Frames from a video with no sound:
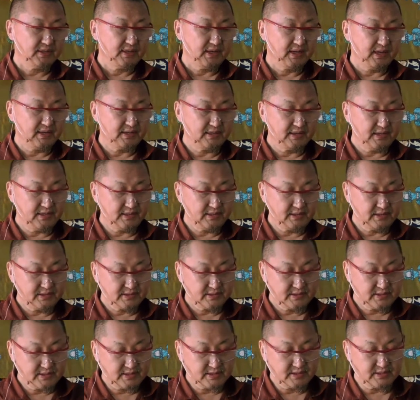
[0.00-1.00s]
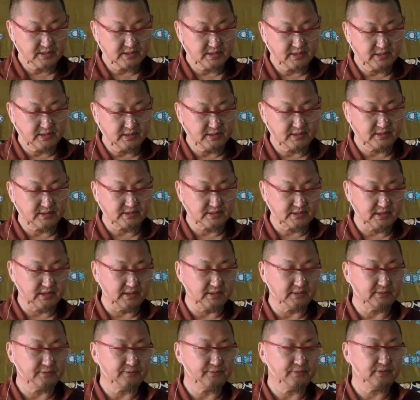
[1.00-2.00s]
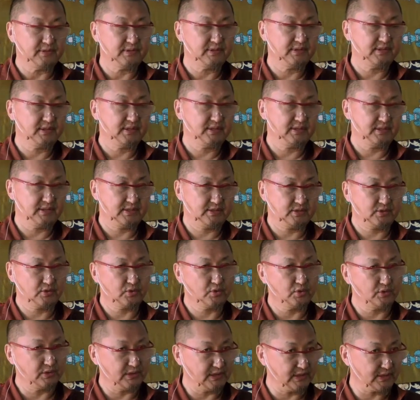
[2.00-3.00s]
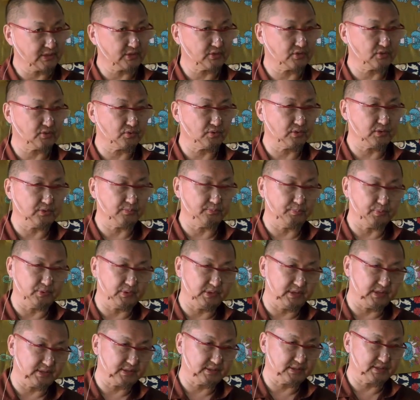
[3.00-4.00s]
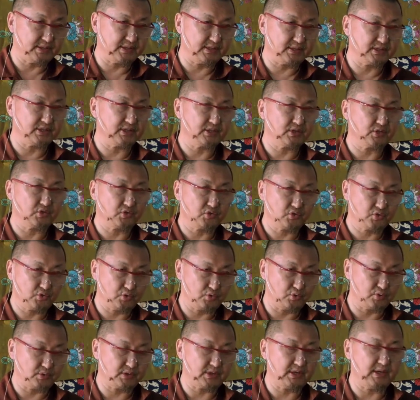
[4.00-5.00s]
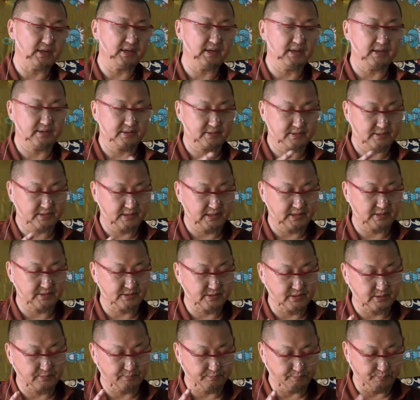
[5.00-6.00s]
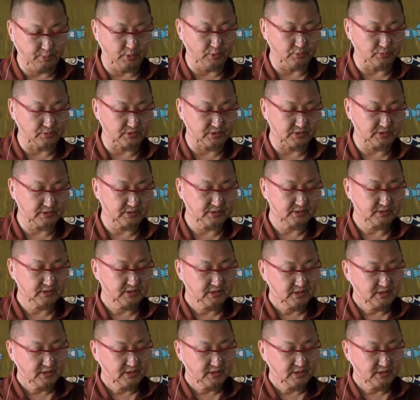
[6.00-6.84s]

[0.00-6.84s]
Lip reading: And then teaching itself, it is connected to the Buddha's teaching, Sutta and Tantra, both.